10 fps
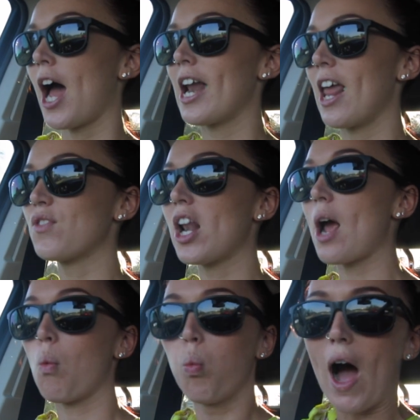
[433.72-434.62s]
I left at
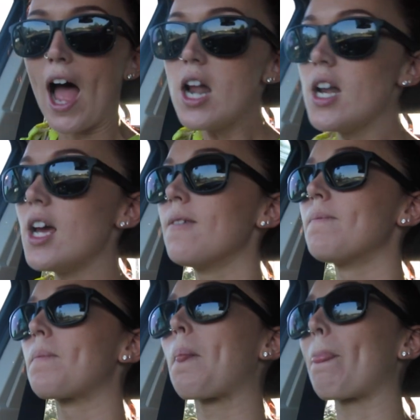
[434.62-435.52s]
like 1. I
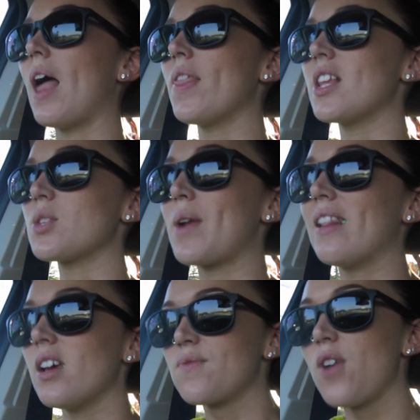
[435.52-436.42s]
think that's when I
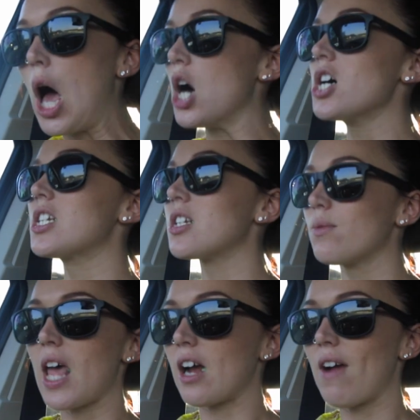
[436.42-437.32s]
last vlogged. It
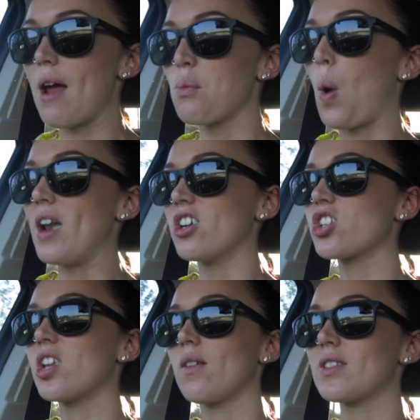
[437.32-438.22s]
was like around
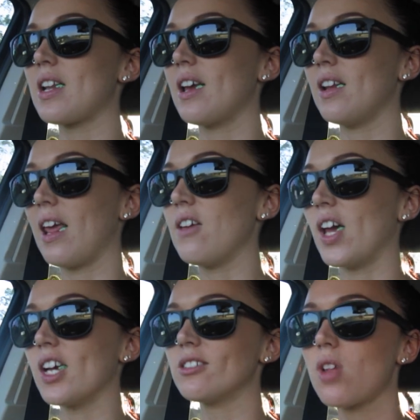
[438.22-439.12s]
1-ish that I was
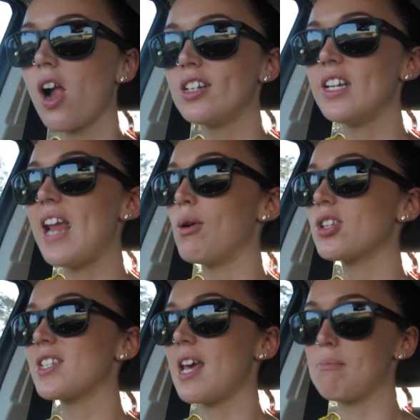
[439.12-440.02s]
leaving. Now
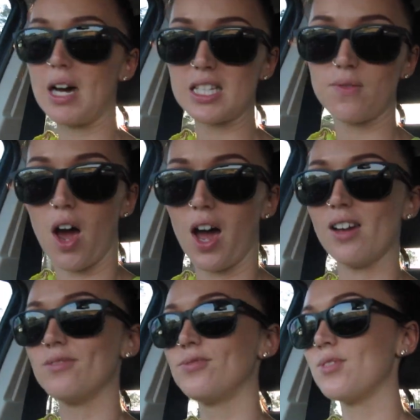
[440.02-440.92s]
it's
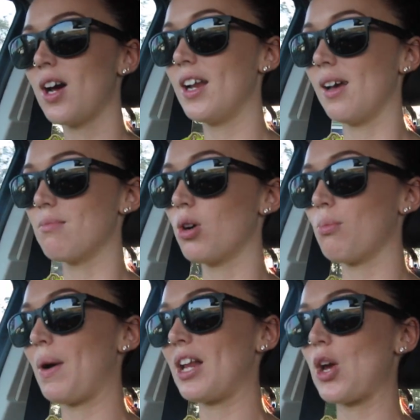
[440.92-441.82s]
5:10, and I'm on
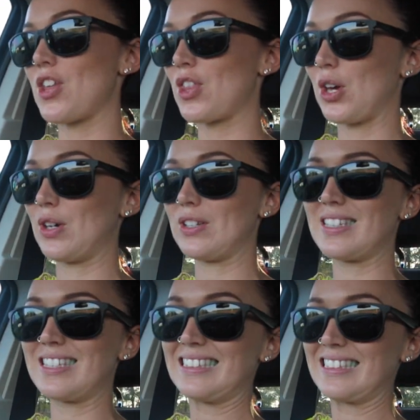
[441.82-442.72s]
my way to go get the
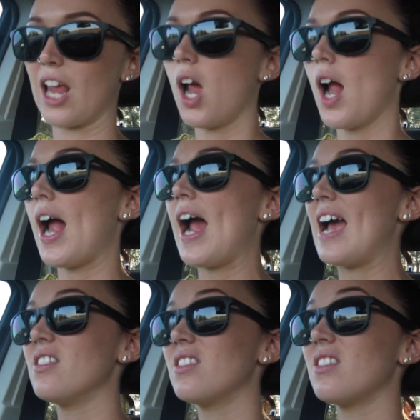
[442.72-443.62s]
girls.
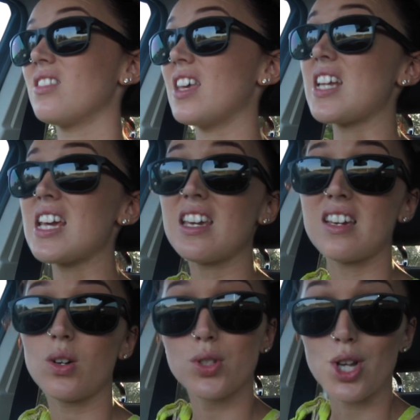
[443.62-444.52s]
And their
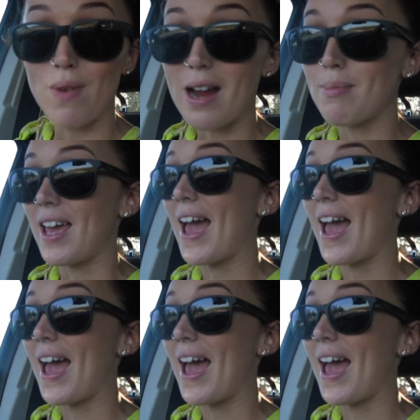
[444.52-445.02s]
daycare also rang me.